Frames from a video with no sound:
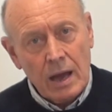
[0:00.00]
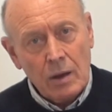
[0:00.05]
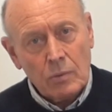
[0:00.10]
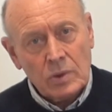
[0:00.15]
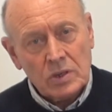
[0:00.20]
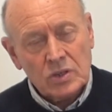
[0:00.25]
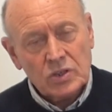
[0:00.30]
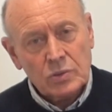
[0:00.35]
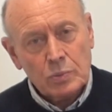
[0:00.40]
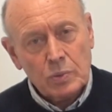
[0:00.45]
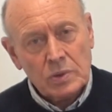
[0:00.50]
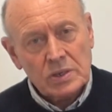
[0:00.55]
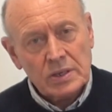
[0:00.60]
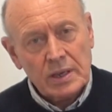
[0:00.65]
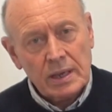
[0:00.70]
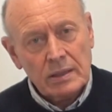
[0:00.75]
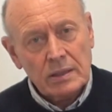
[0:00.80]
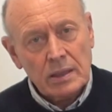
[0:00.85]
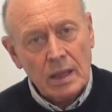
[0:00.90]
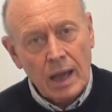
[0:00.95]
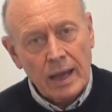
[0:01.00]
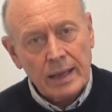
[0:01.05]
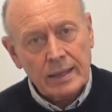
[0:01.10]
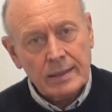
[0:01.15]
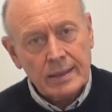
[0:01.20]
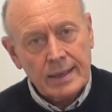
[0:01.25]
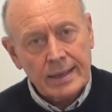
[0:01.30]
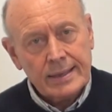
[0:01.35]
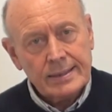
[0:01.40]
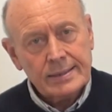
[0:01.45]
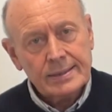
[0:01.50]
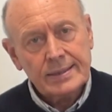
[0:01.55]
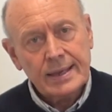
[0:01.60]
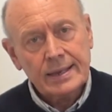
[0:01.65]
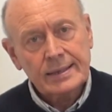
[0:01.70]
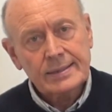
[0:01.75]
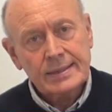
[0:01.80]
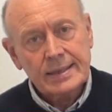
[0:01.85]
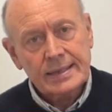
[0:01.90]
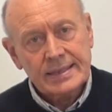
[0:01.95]
which was in
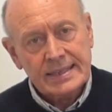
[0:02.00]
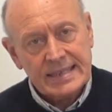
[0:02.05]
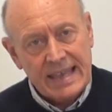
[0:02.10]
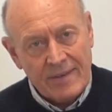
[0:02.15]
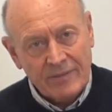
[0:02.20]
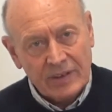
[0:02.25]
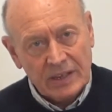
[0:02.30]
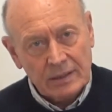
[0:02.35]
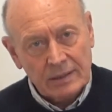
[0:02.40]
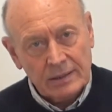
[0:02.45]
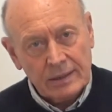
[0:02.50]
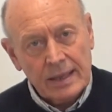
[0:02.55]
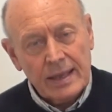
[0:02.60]
1967.